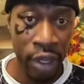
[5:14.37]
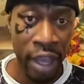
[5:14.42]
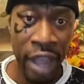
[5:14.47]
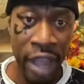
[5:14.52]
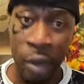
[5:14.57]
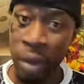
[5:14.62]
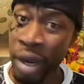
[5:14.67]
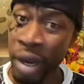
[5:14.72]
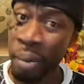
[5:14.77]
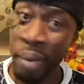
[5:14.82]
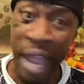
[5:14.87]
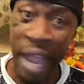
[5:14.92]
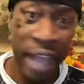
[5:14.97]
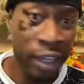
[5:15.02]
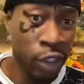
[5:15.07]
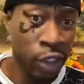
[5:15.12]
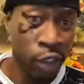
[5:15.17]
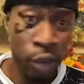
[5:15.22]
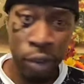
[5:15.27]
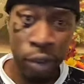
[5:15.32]
And when a man
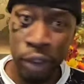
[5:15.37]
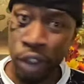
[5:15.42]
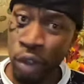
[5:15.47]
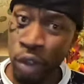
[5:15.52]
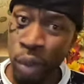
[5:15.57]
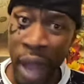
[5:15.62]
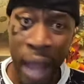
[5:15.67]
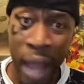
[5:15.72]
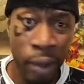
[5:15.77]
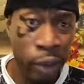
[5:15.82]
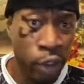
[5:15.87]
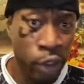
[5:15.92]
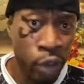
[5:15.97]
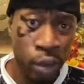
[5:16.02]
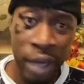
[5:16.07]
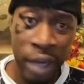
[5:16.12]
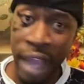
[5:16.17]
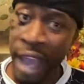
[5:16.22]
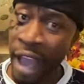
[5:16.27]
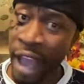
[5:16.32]
is doing two hours, two
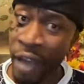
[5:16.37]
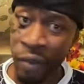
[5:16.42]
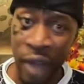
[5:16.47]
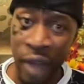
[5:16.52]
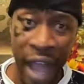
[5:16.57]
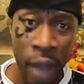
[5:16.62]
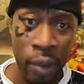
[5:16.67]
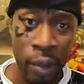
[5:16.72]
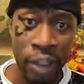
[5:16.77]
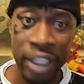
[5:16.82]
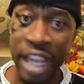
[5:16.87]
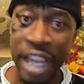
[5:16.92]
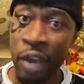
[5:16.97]
and a half hours,